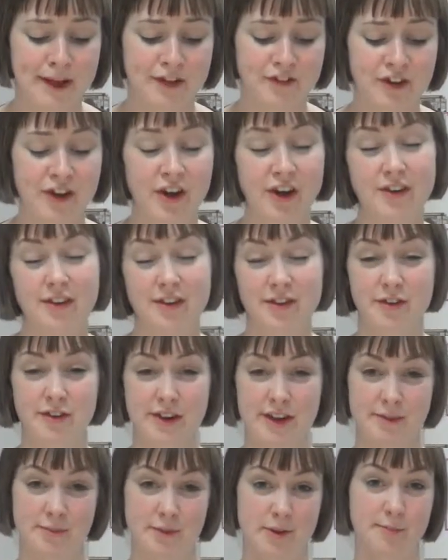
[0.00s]
be she goes to the
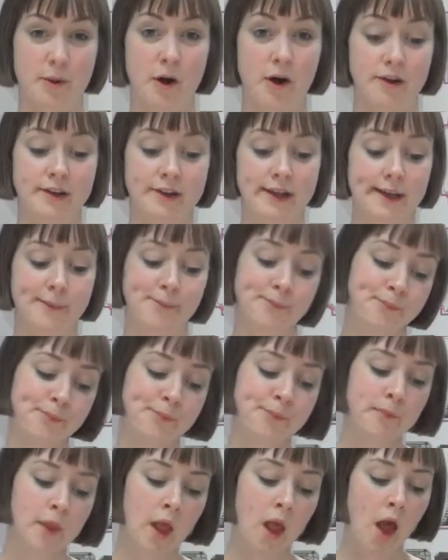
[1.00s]
Christmas party
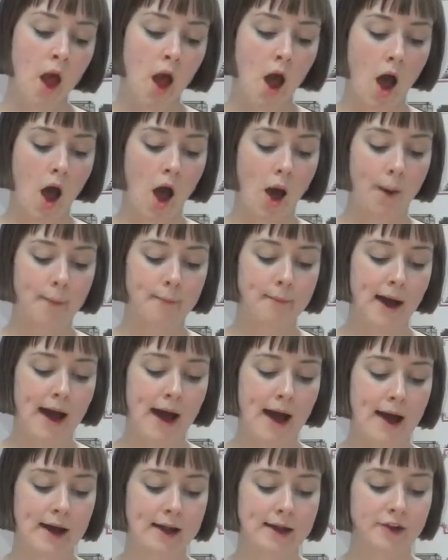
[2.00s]

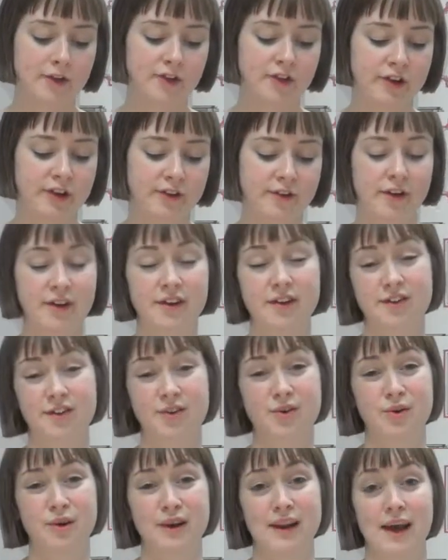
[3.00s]
and she's going to the
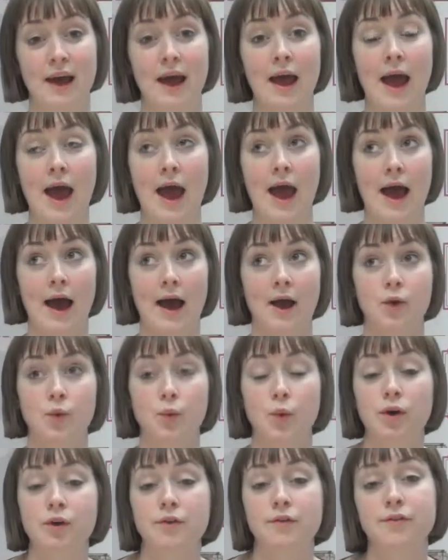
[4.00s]
toilet and
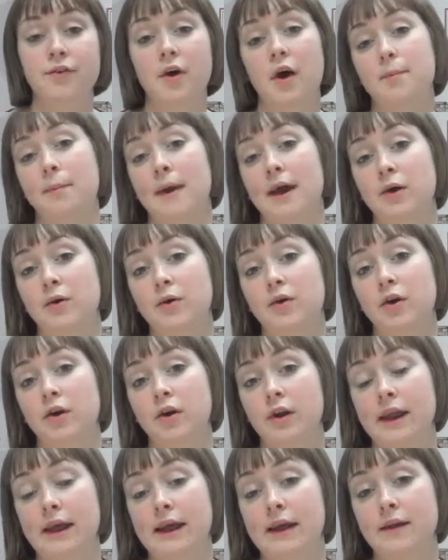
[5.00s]
one of her male
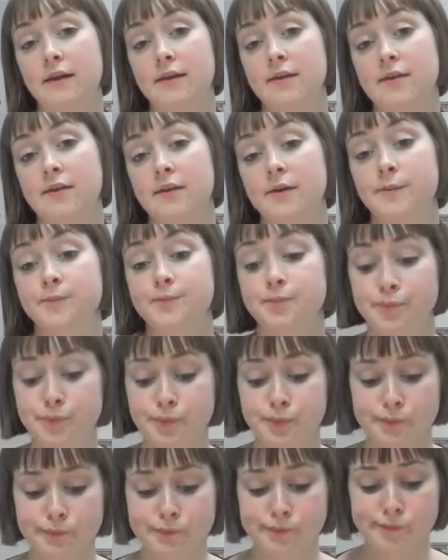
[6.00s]
colleagues
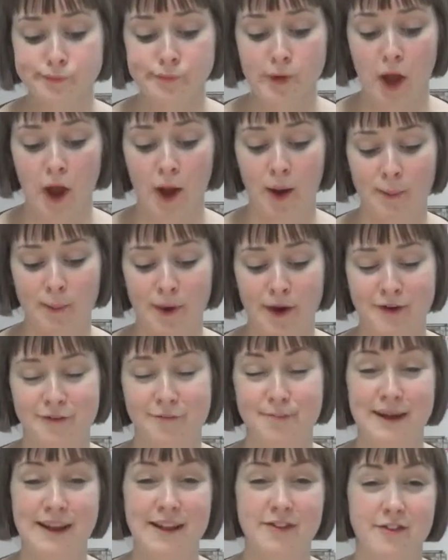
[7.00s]
kind
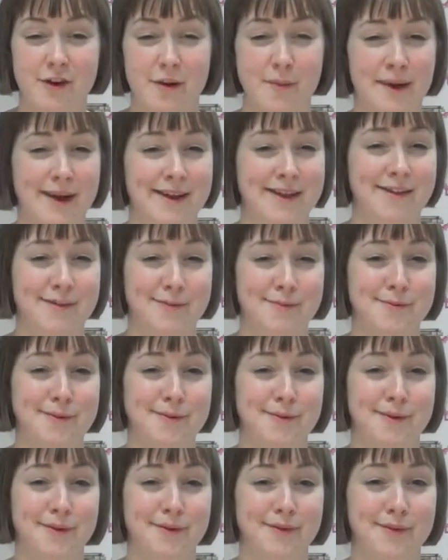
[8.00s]
of pins her up against the
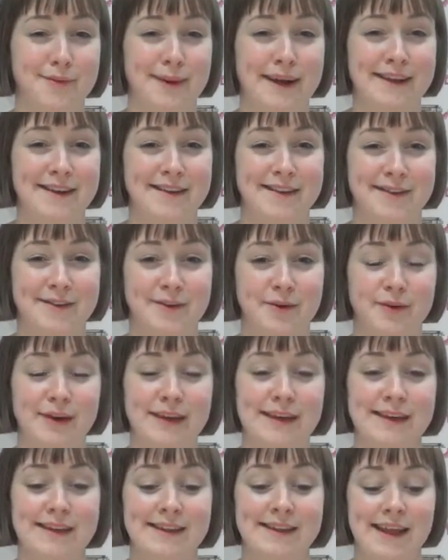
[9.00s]
wall on the way to the
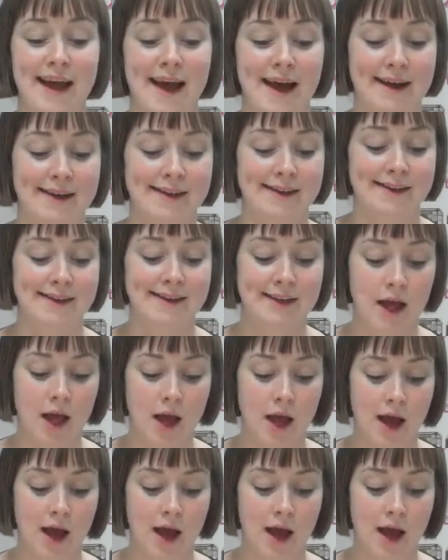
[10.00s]
toilet and